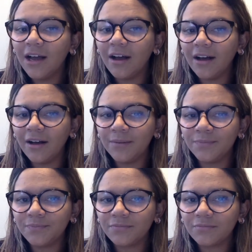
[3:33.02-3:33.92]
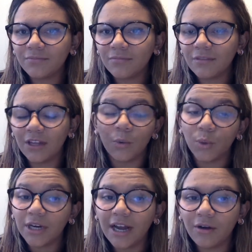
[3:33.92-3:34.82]
um, like
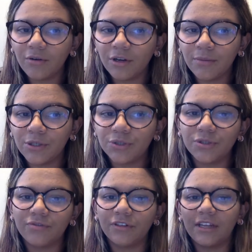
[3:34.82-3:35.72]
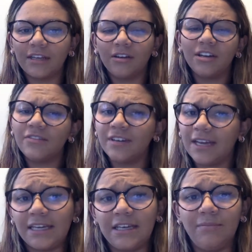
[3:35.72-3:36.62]
workout commercials for, like, not even
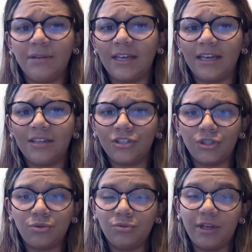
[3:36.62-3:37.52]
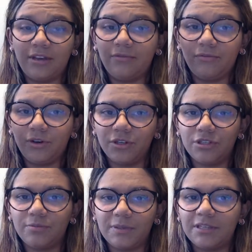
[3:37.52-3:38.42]
Nike, but like just like for a
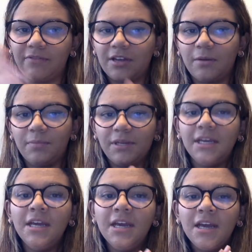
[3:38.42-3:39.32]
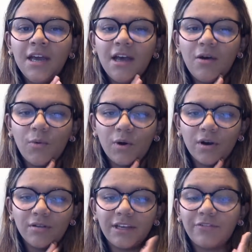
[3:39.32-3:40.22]
specific company,
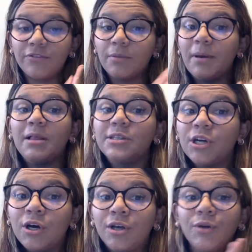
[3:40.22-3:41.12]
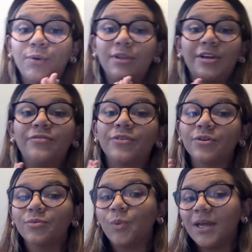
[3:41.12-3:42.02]
or like for the Peloton, or like
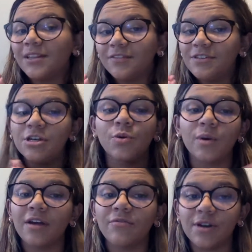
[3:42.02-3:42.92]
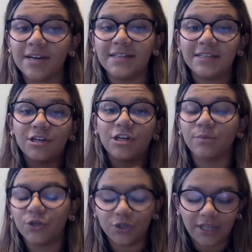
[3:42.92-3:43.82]
for weightlifting or whatever it is, a
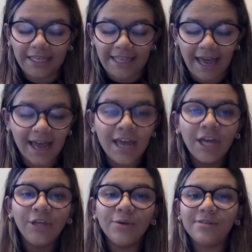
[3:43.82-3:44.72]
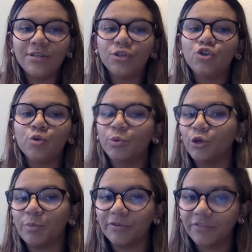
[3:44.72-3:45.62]
commercial like that. You see these super
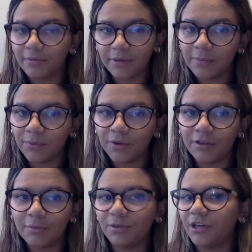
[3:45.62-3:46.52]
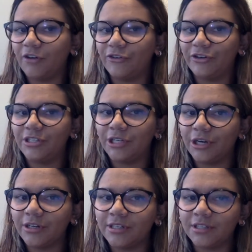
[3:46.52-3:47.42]
duper fit people, and they play off your
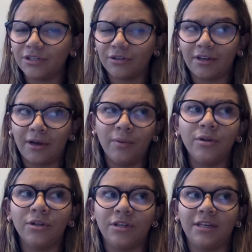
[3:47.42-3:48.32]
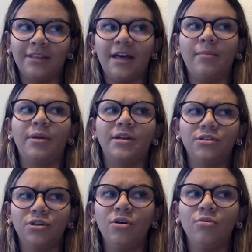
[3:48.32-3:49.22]
insecurities because you're like, I want to look like that, but I
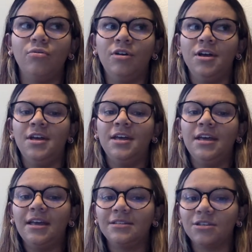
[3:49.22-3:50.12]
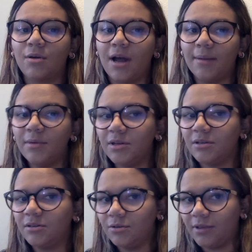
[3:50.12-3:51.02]
don't. And so I'm
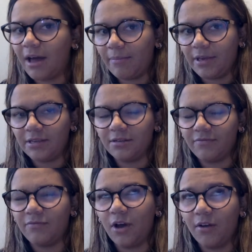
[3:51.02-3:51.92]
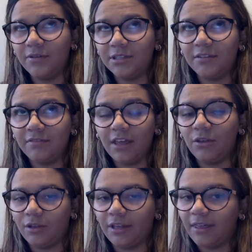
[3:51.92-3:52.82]
gonna do that because obviously if they
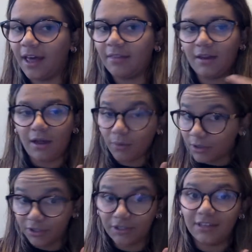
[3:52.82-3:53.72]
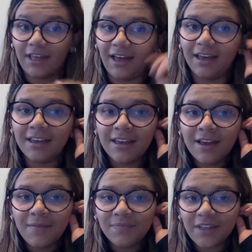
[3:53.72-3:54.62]
look like that, then I want to look like that.
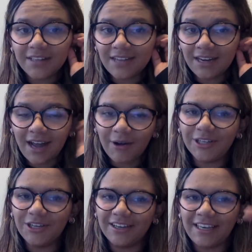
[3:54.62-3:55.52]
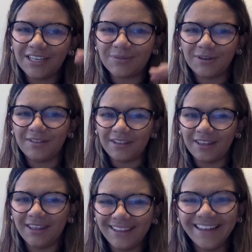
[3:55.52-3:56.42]
That's kind of how I took each one of the
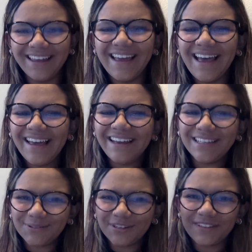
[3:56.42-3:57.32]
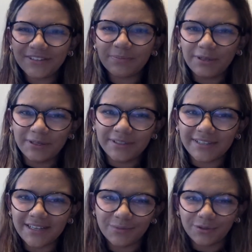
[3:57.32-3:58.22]
each one of these appeals
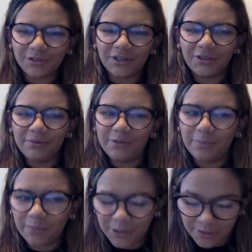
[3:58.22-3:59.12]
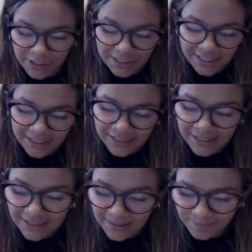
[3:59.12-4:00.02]
as we were talking through persuasion
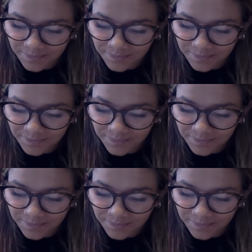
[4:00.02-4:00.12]
techniques.